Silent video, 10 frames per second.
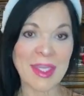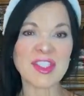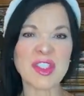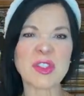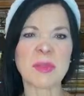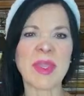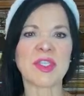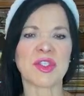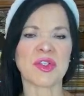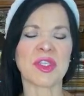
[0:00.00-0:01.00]
just to make
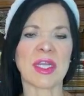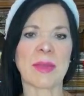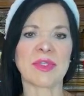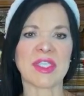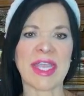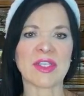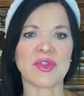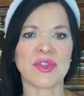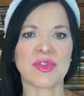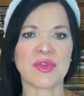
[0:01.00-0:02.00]
sure that I was
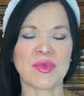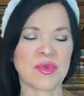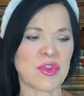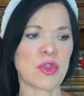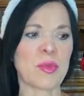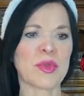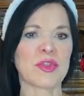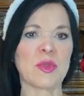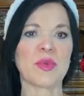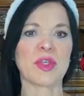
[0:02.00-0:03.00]
extra super
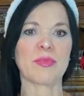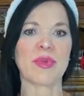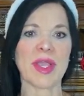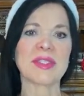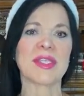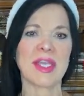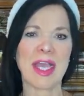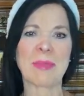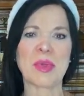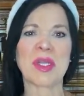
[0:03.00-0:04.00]
duper depressed,
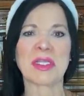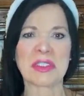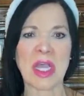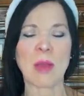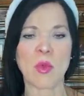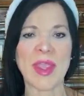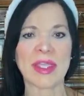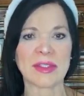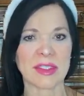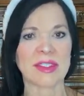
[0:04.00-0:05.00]
I put on Tom
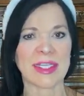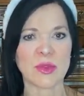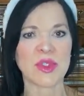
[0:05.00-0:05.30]
Waits, because that's